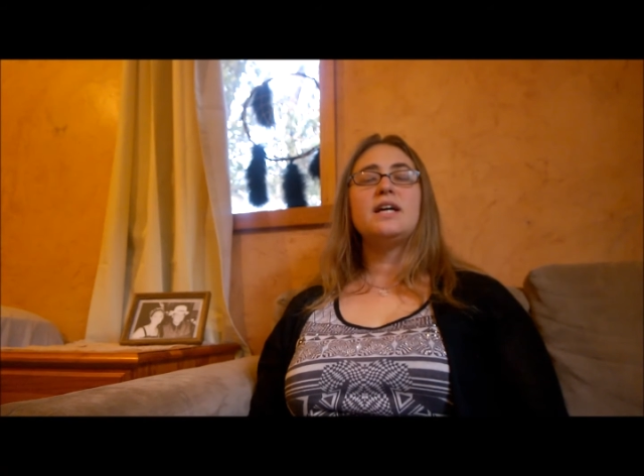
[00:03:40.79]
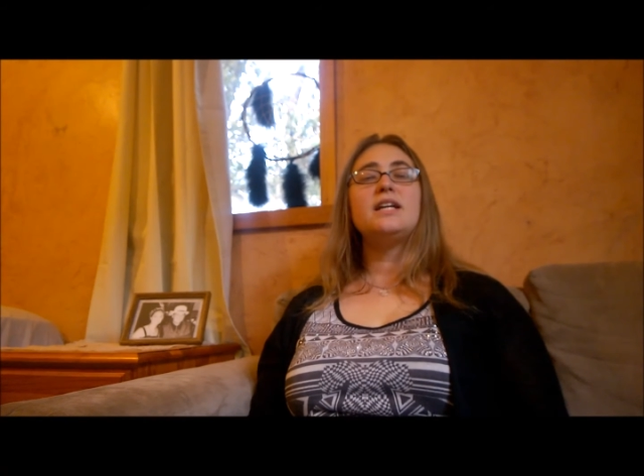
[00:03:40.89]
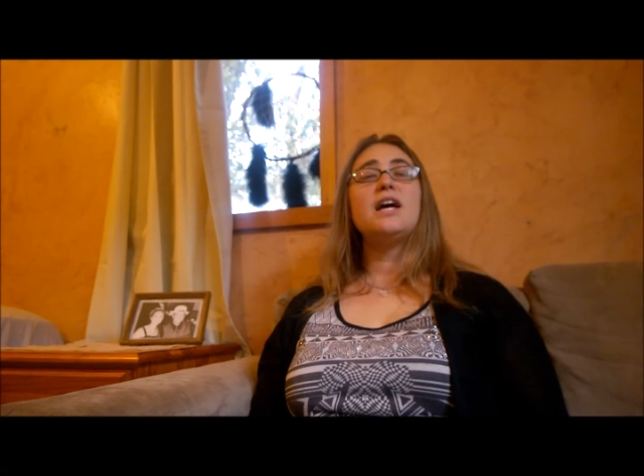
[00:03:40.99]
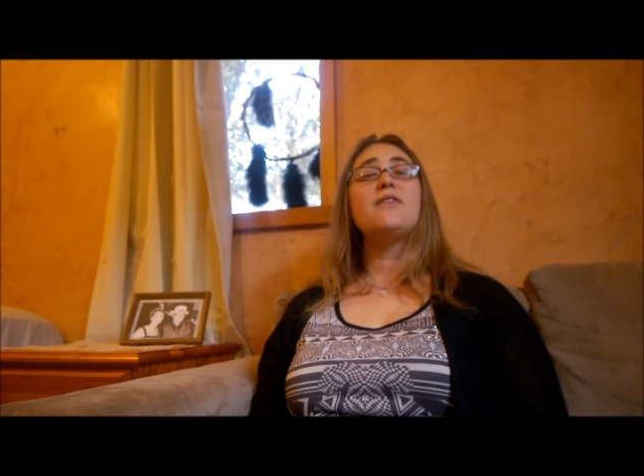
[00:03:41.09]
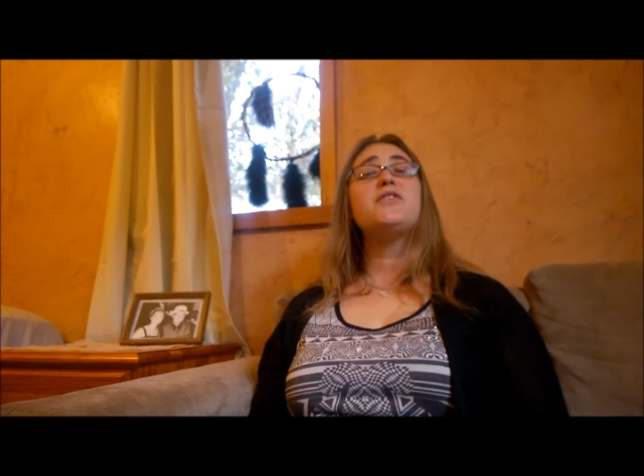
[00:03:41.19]

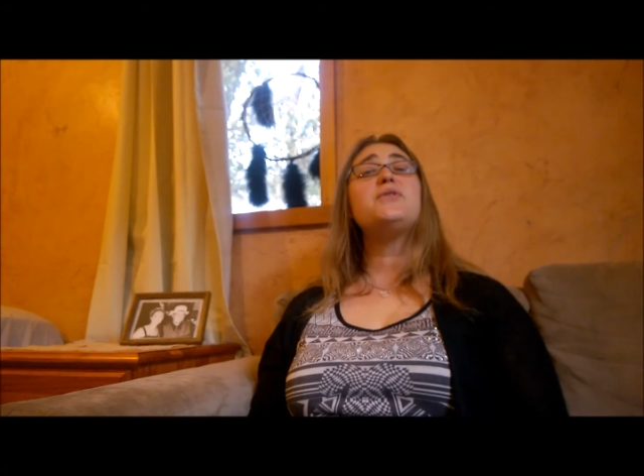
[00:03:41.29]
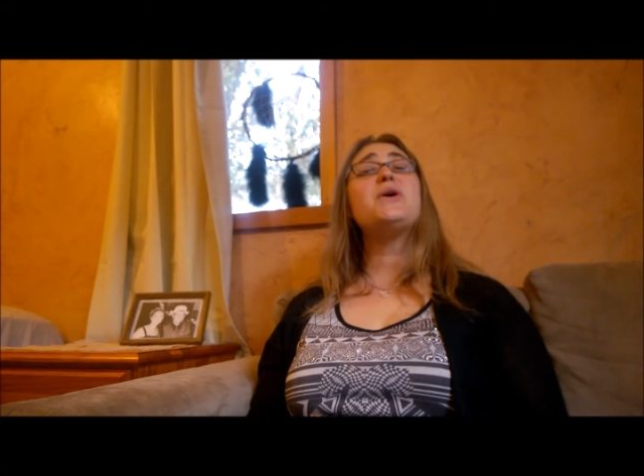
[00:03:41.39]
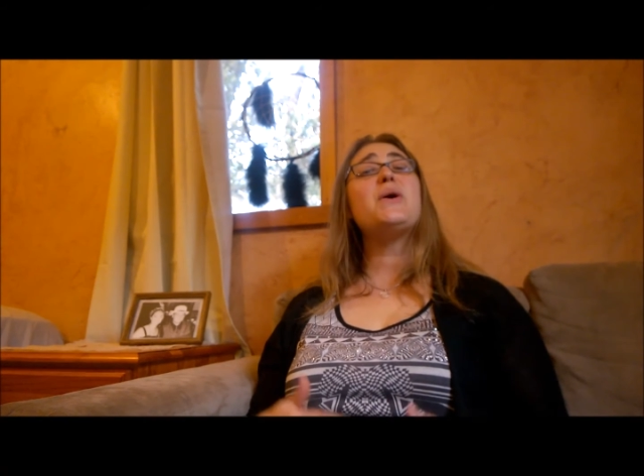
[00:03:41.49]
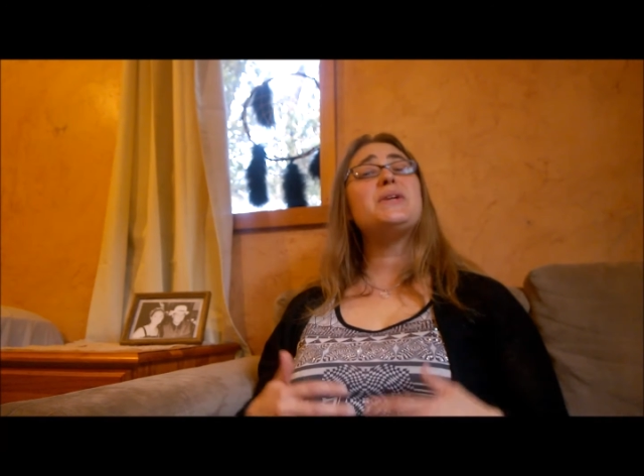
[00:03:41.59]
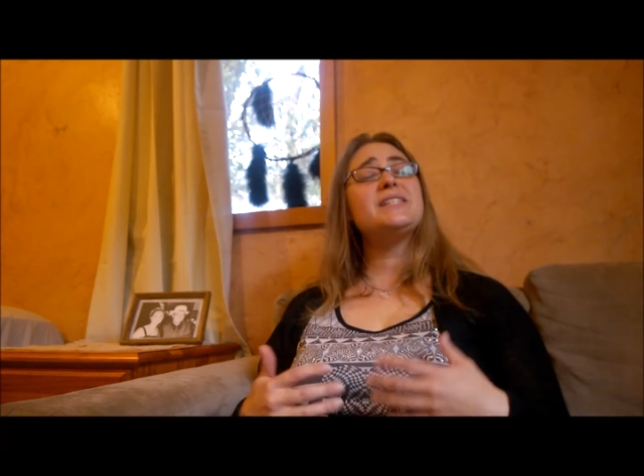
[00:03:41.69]
Now, if you
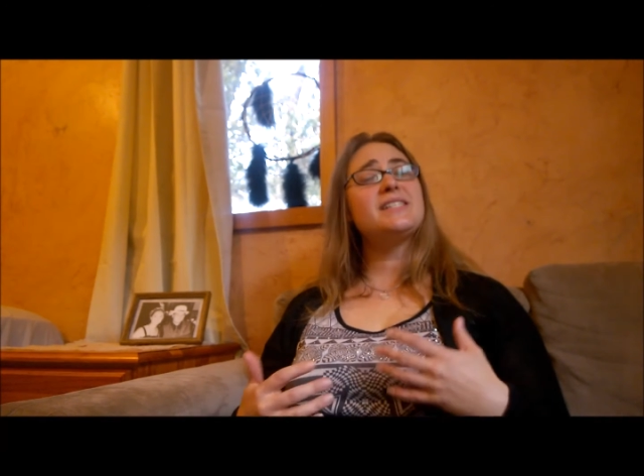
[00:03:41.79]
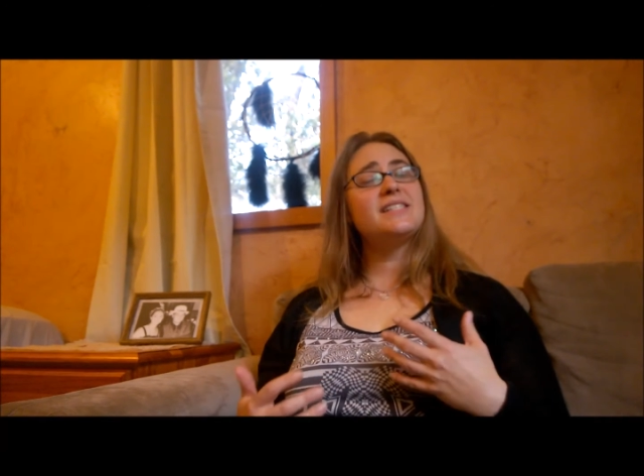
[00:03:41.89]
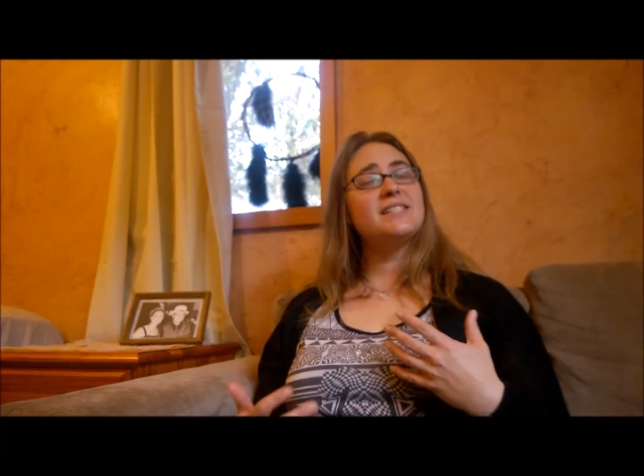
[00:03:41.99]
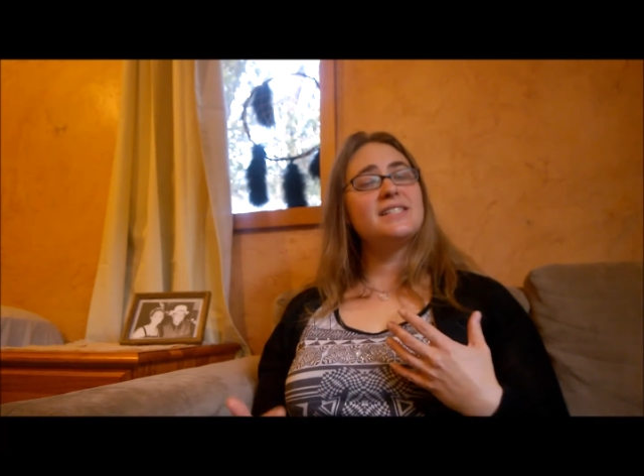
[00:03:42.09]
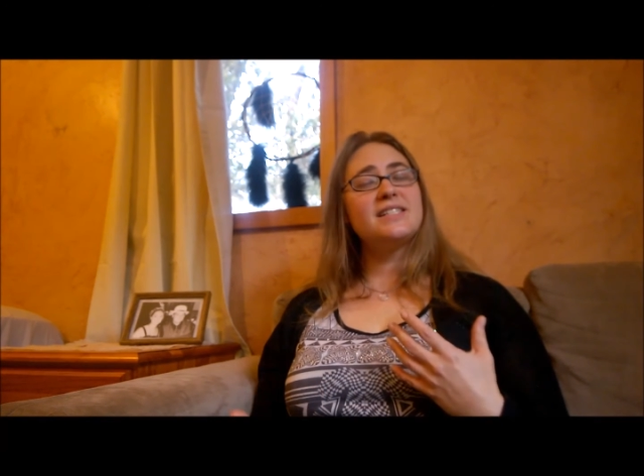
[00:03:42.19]

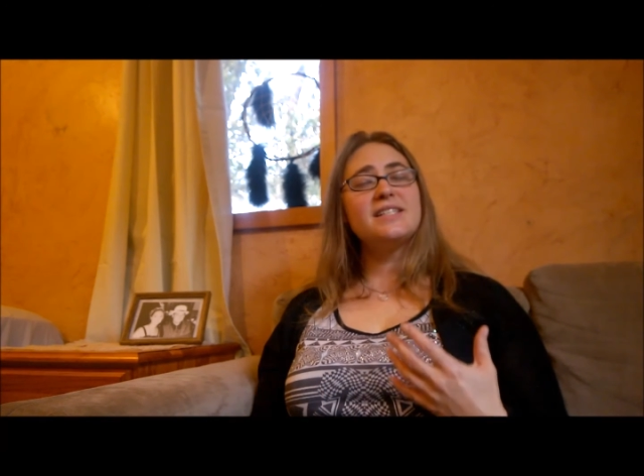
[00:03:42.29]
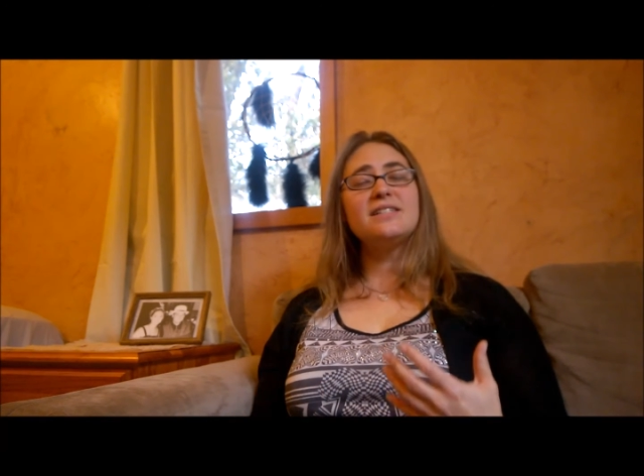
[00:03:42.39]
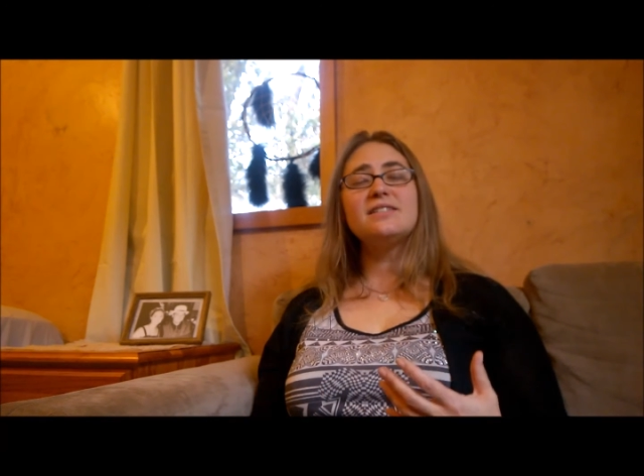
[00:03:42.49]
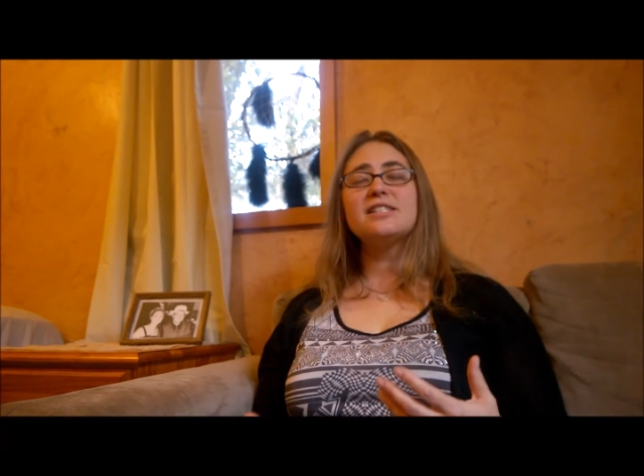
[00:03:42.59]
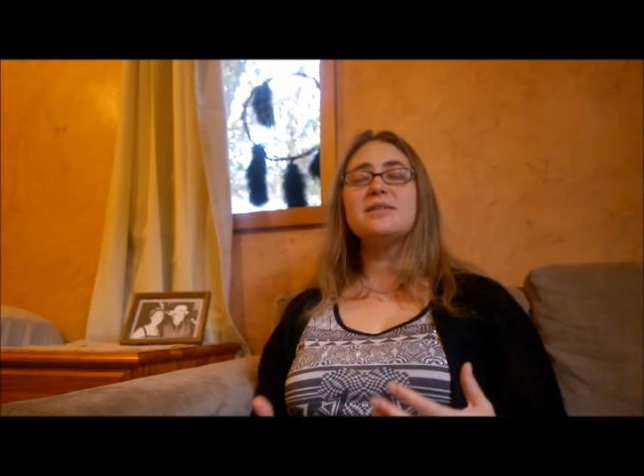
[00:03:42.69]
notice
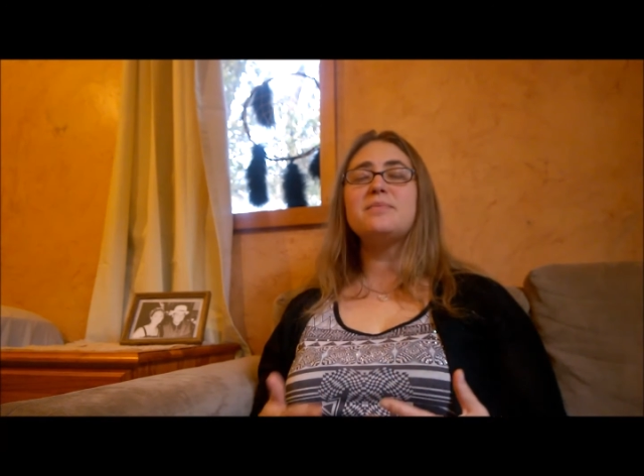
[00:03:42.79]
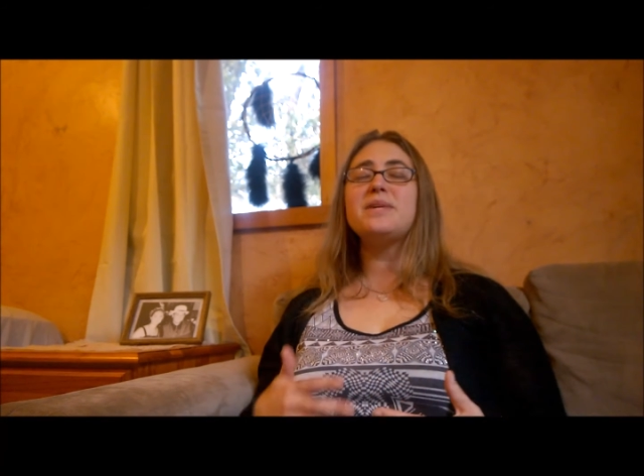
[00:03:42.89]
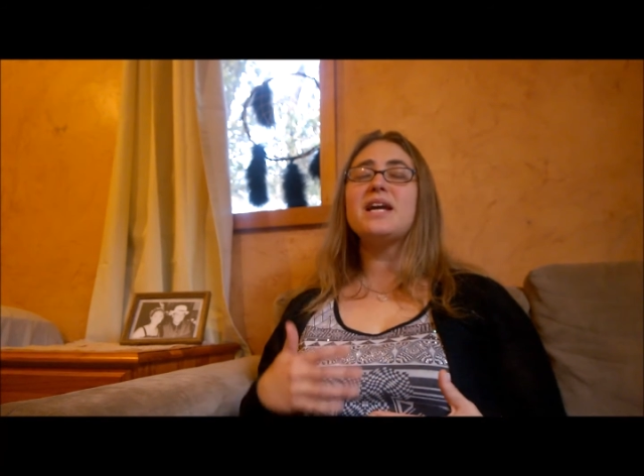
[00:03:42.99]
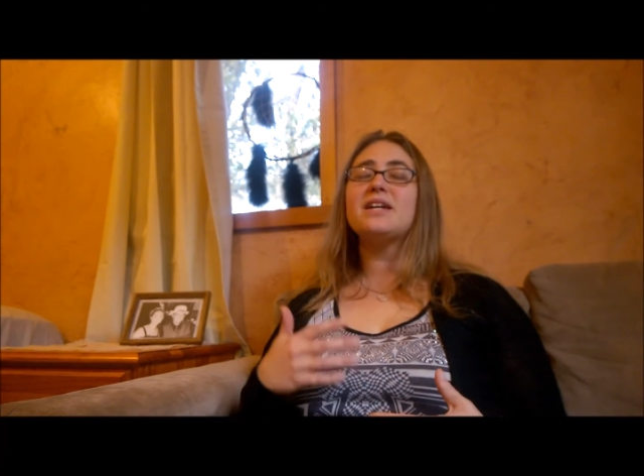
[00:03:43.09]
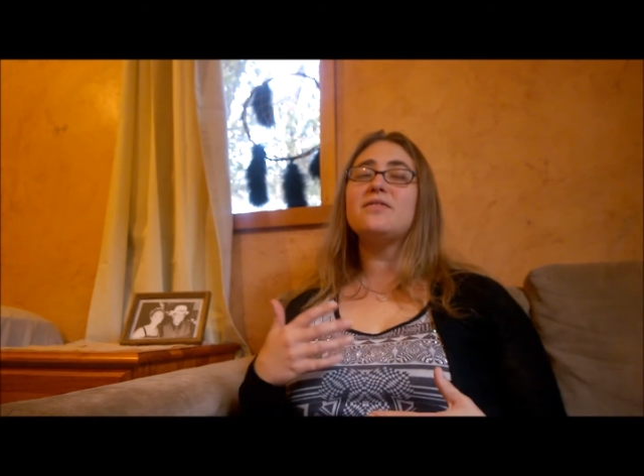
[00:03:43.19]
still some
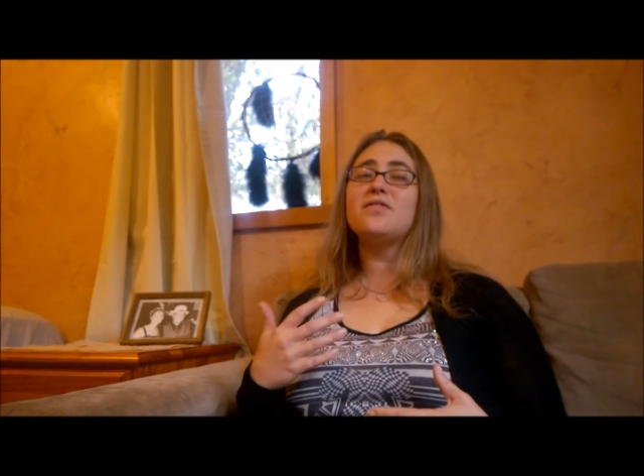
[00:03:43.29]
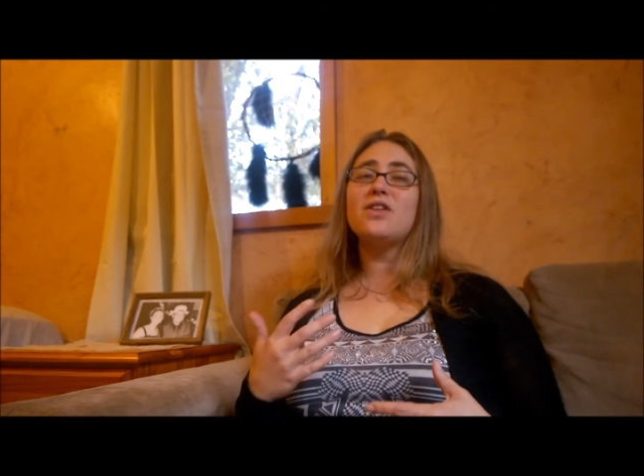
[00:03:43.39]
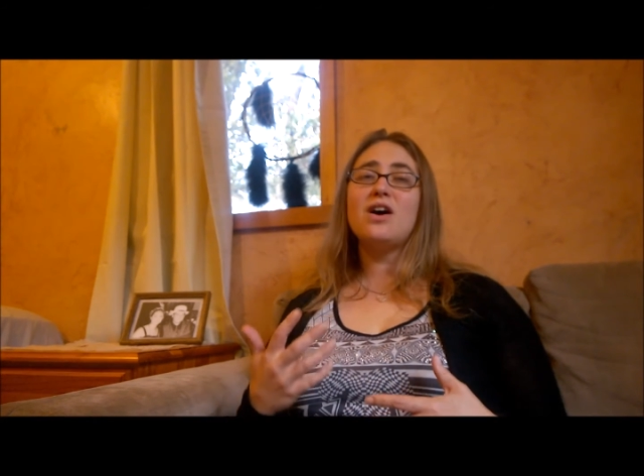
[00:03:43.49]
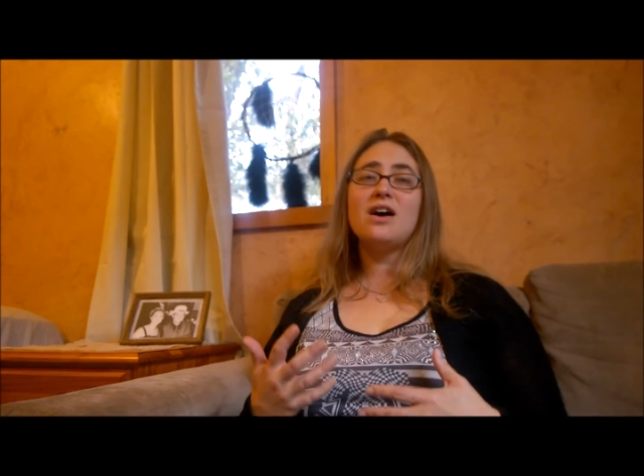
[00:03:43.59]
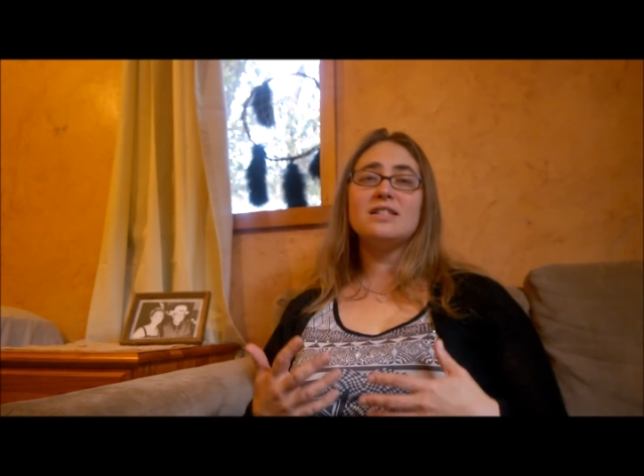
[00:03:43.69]
negative
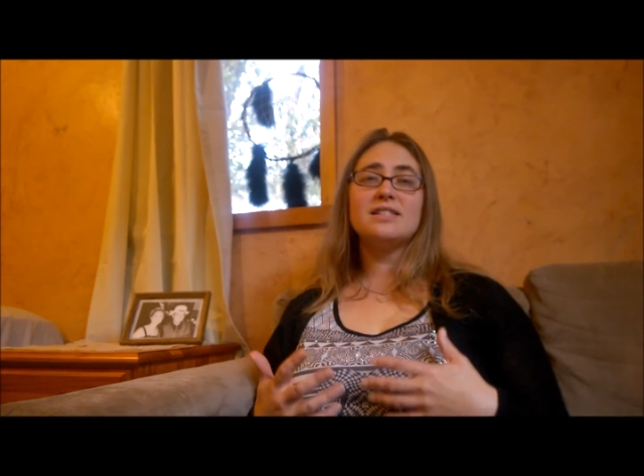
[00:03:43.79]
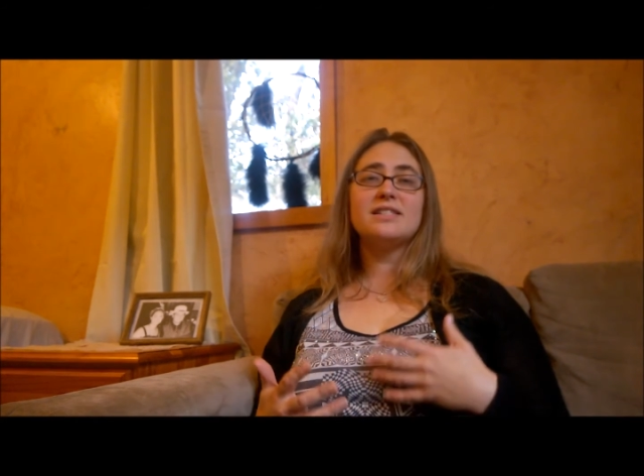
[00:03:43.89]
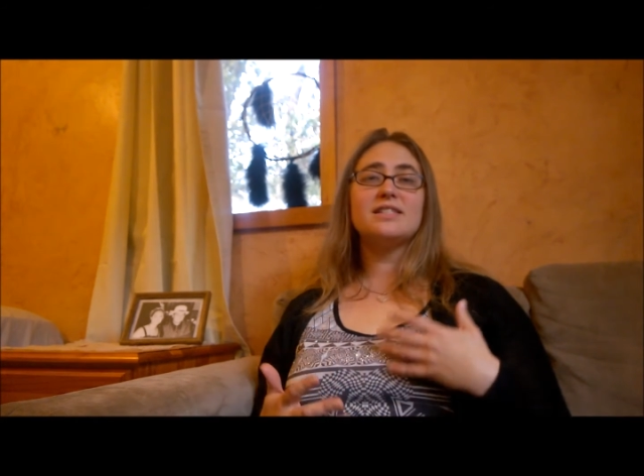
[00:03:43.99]
thoughts